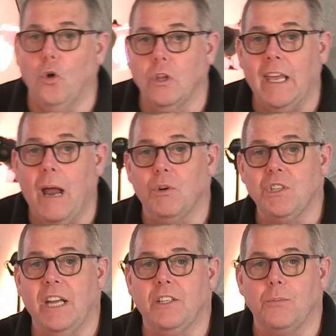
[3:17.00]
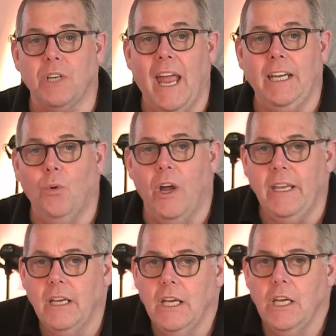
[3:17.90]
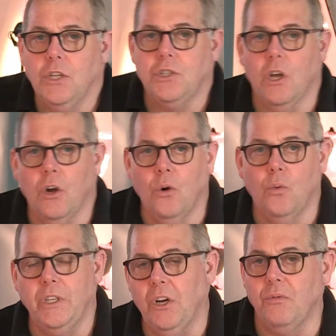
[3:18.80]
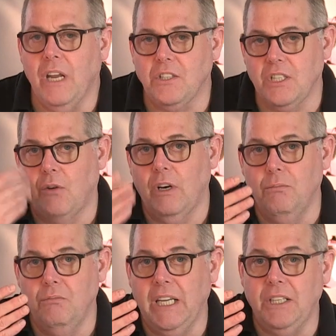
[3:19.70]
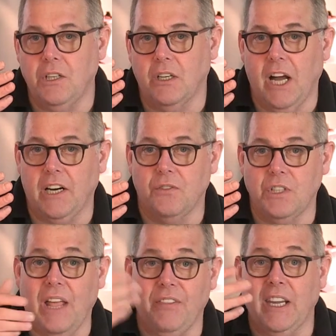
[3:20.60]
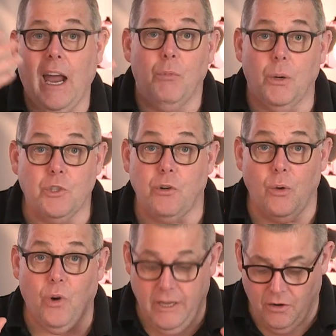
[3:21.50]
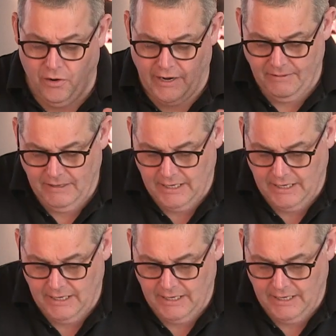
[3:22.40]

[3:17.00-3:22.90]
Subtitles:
all the camera setups anyway, so we don't necessarily need to kind of set the camera up straight away, all right?